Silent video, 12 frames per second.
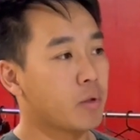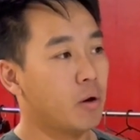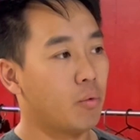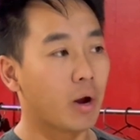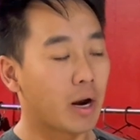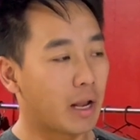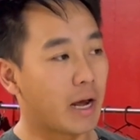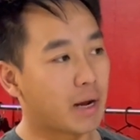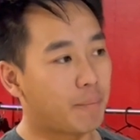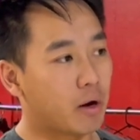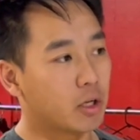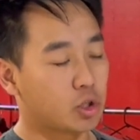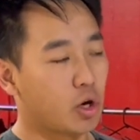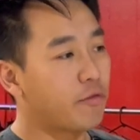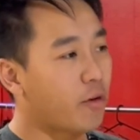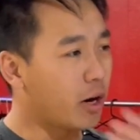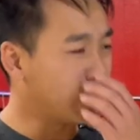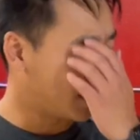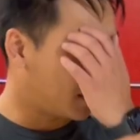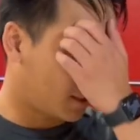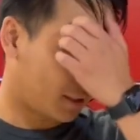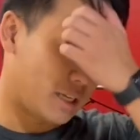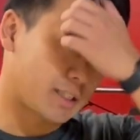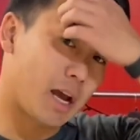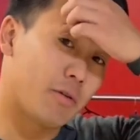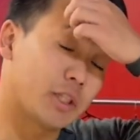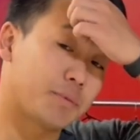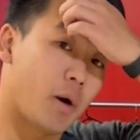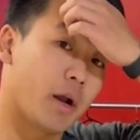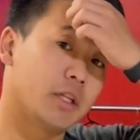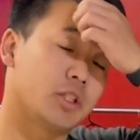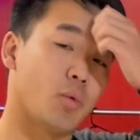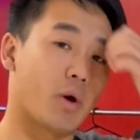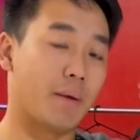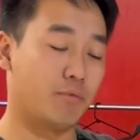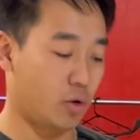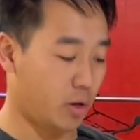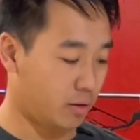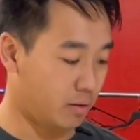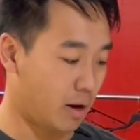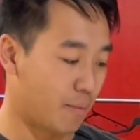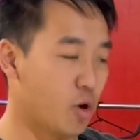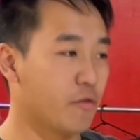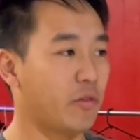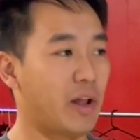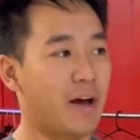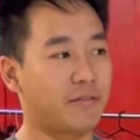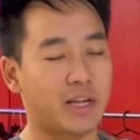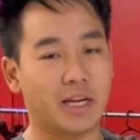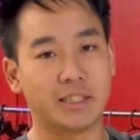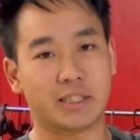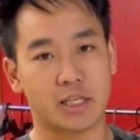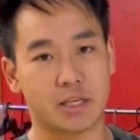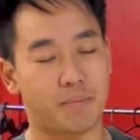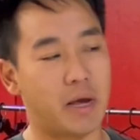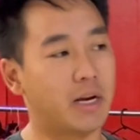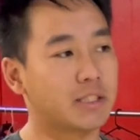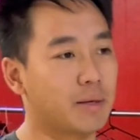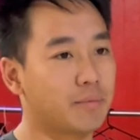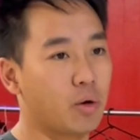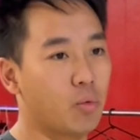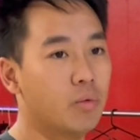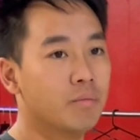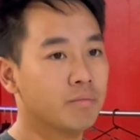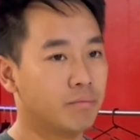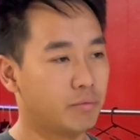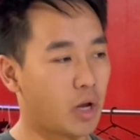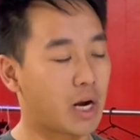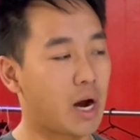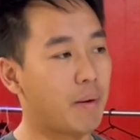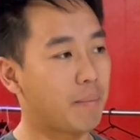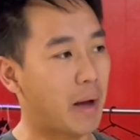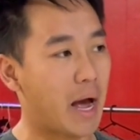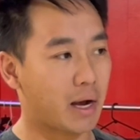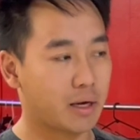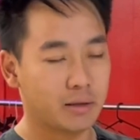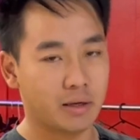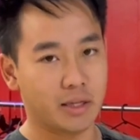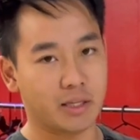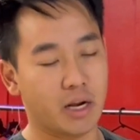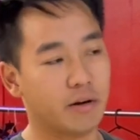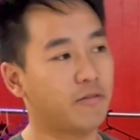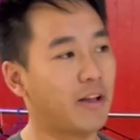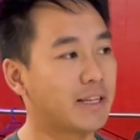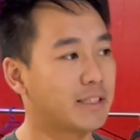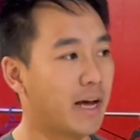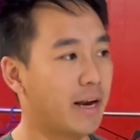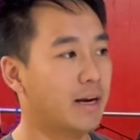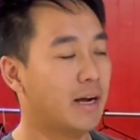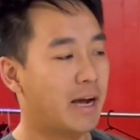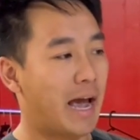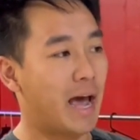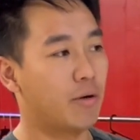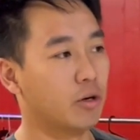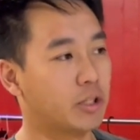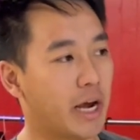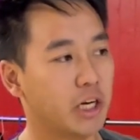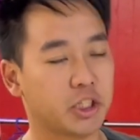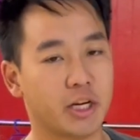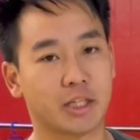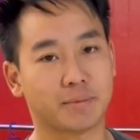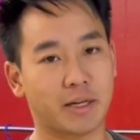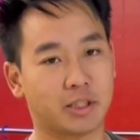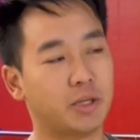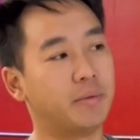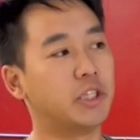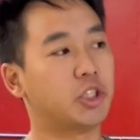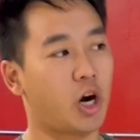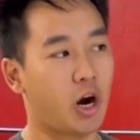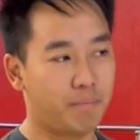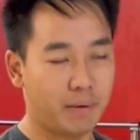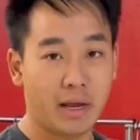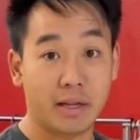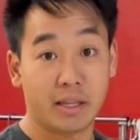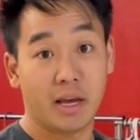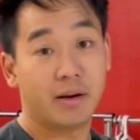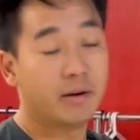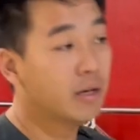what I like about it so far is it's kind of responding to what I'm doing. I moved left, I anticipated something not coming back, it did, flat 10. Add rotation, expected to be sharp, it did.